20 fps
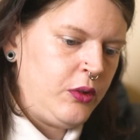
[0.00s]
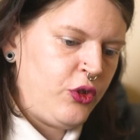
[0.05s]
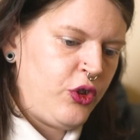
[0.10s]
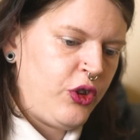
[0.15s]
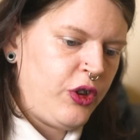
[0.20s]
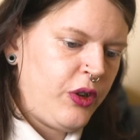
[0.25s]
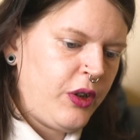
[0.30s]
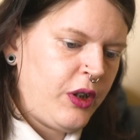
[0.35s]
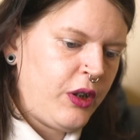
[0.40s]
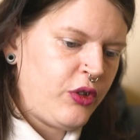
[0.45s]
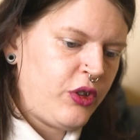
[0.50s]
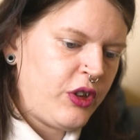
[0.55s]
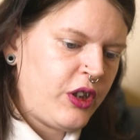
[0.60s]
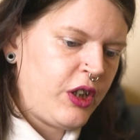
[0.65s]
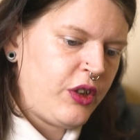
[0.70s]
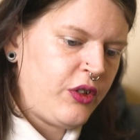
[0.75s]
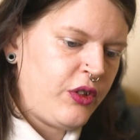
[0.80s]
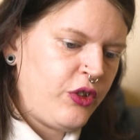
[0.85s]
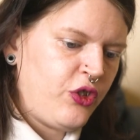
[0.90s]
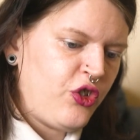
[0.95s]
It's
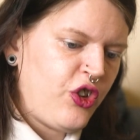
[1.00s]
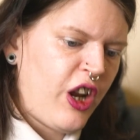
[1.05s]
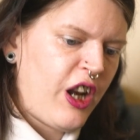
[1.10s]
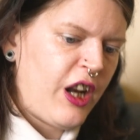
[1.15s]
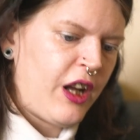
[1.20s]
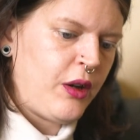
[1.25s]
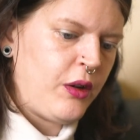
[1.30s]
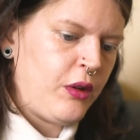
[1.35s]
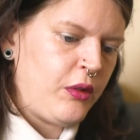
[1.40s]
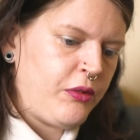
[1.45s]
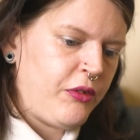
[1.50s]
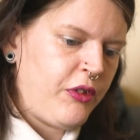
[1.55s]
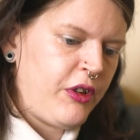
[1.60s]
very hard.